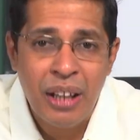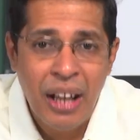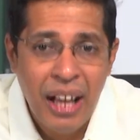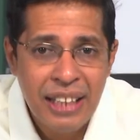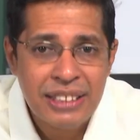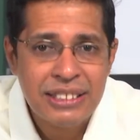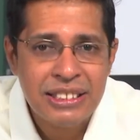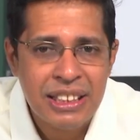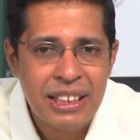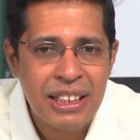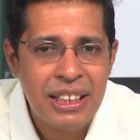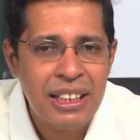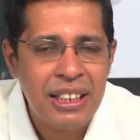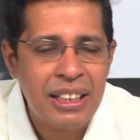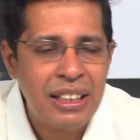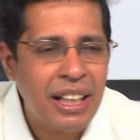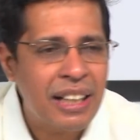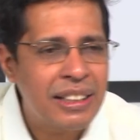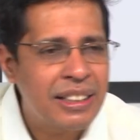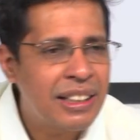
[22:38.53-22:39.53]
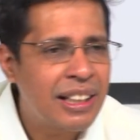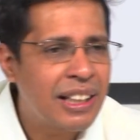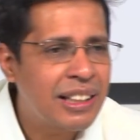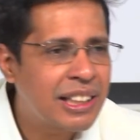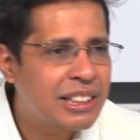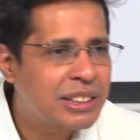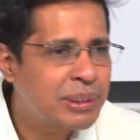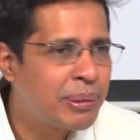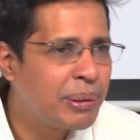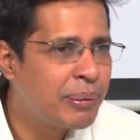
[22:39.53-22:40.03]
large uh, content
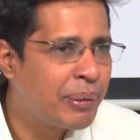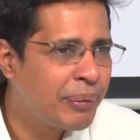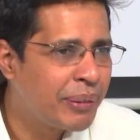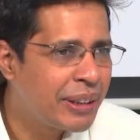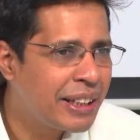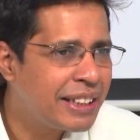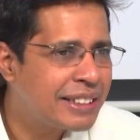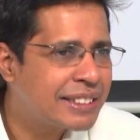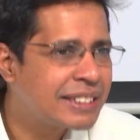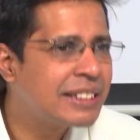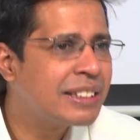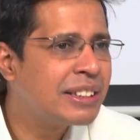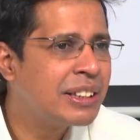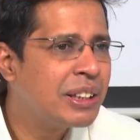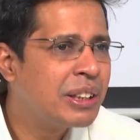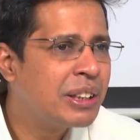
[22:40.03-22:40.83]
addressable memories?